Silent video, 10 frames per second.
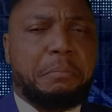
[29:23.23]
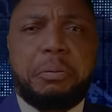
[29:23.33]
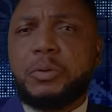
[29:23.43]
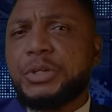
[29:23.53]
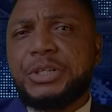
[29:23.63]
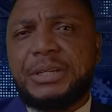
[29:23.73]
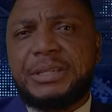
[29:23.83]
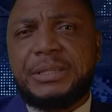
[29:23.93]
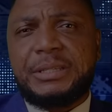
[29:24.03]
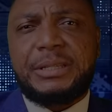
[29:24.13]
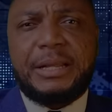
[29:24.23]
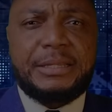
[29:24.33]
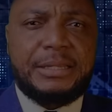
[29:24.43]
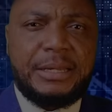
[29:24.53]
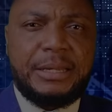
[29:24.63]
positions
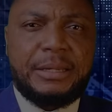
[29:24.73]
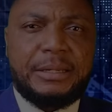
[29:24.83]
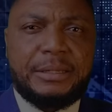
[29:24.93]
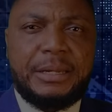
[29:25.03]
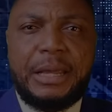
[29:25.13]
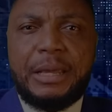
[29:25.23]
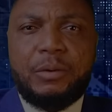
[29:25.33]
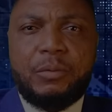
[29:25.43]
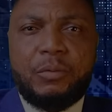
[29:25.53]
that they